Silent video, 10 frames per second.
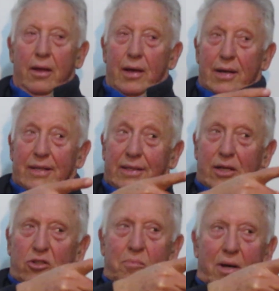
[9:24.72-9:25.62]
and I
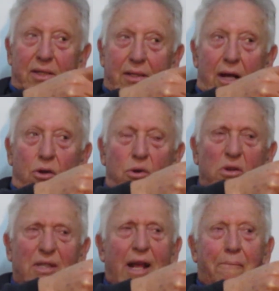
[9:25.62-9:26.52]
said to my son,
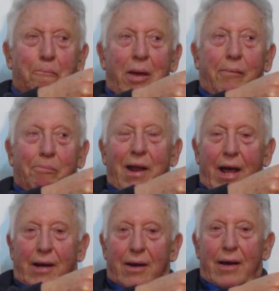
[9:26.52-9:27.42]
who's that big
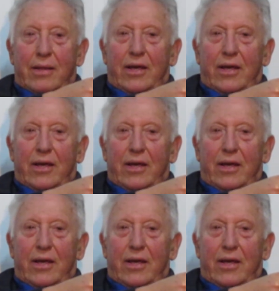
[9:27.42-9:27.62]
black guy there?